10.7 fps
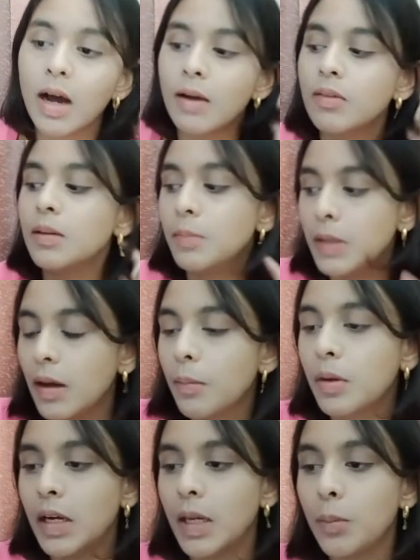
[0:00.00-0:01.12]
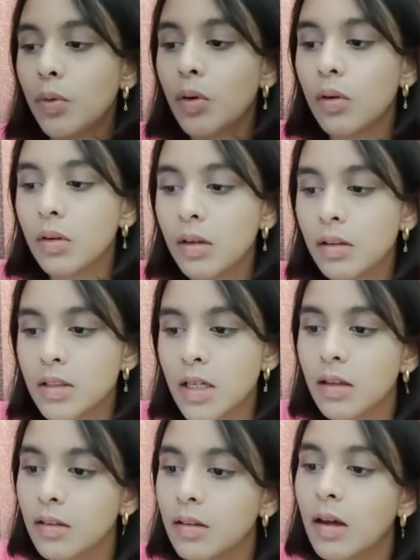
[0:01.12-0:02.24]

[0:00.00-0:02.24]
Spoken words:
I will be creating more content such as this,